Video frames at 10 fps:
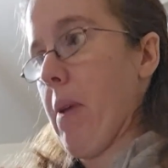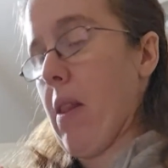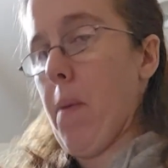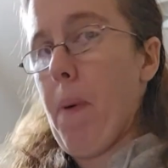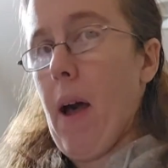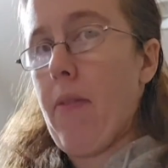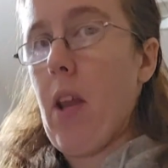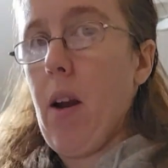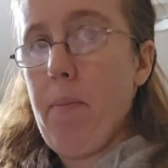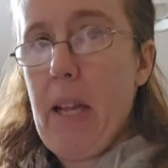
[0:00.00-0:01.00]
in the pot
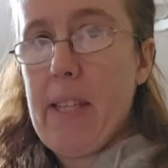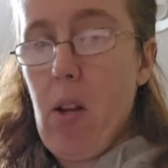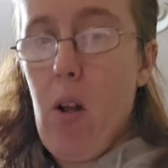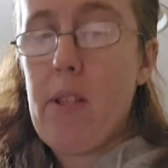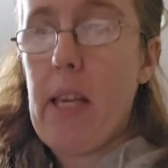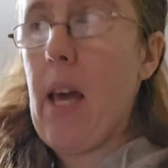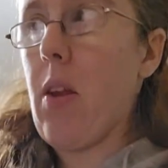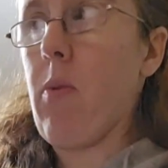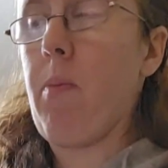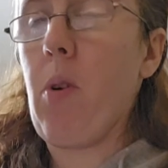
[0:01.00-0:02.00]
there and mix it all
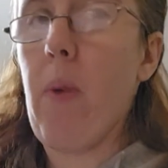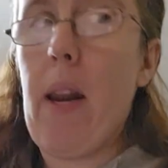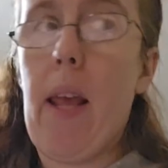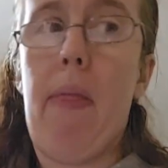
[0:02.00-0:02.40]
together when we're ready.